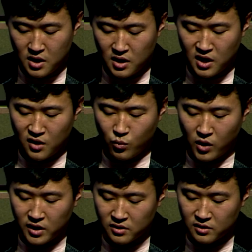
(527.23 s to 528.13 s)
He
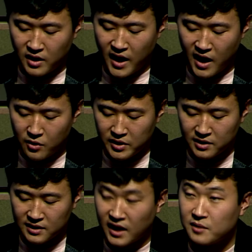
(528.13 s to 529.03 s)
wondered how he had
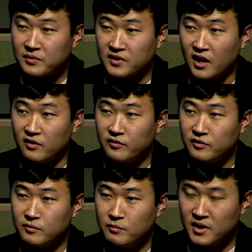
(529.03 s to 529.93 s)
let himself
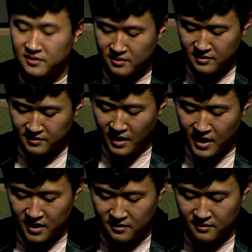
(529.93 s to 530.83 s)
miss the
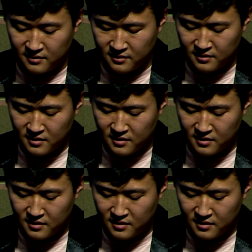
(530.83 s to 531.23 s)
signs.